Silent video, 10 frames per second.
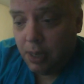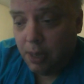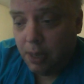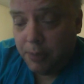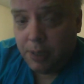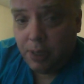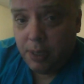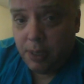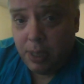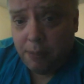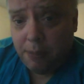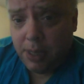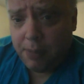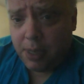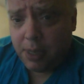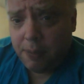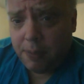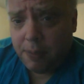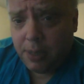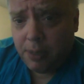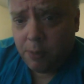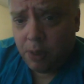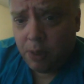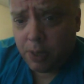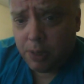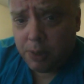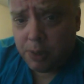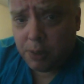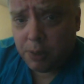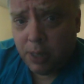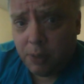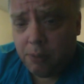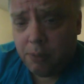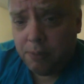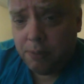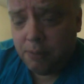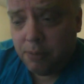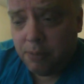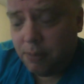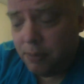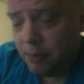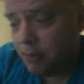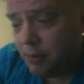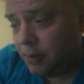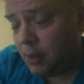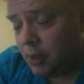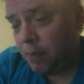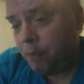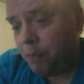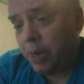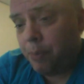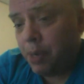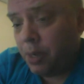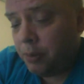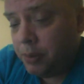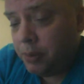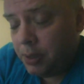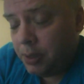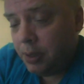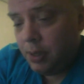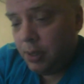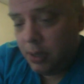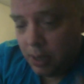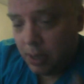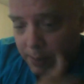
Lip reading: Everything, damn near everything in Walmart sold out. I'm talking bare bones. I